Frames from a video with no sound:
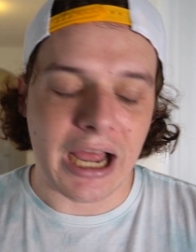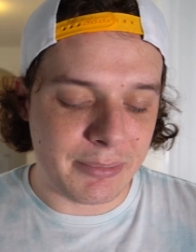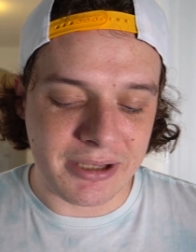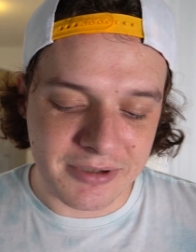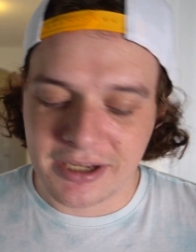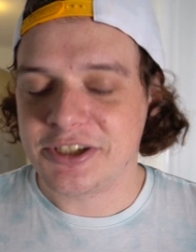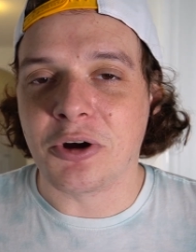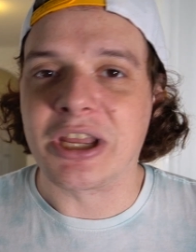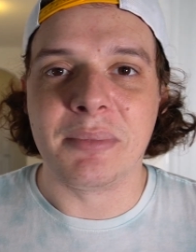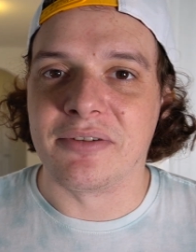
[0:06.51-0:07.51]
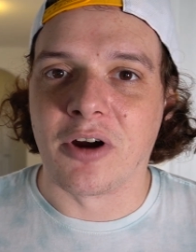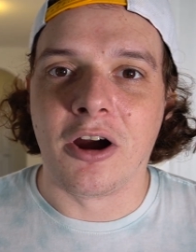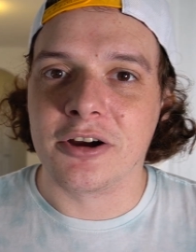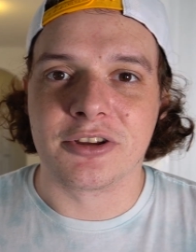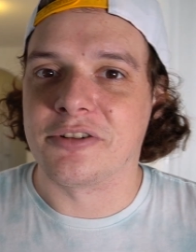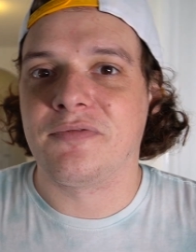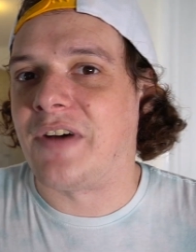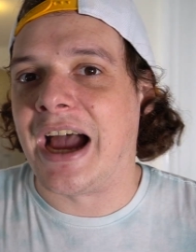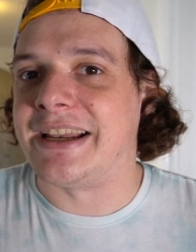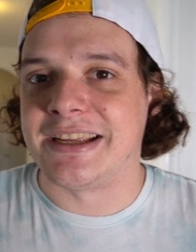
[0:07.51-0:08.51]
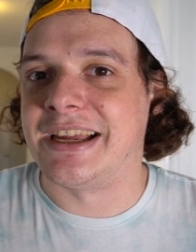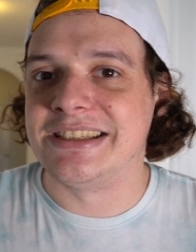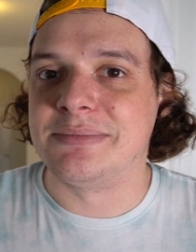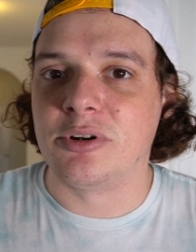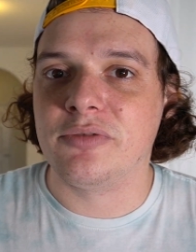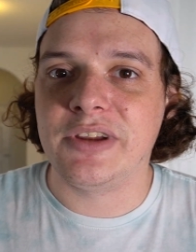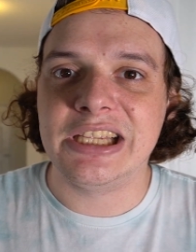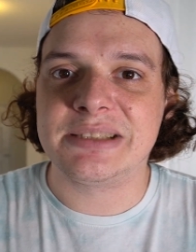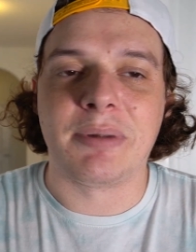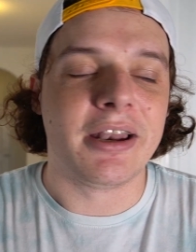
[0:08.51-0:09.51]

I mean, don't get me wrong, they're fine kids' movies,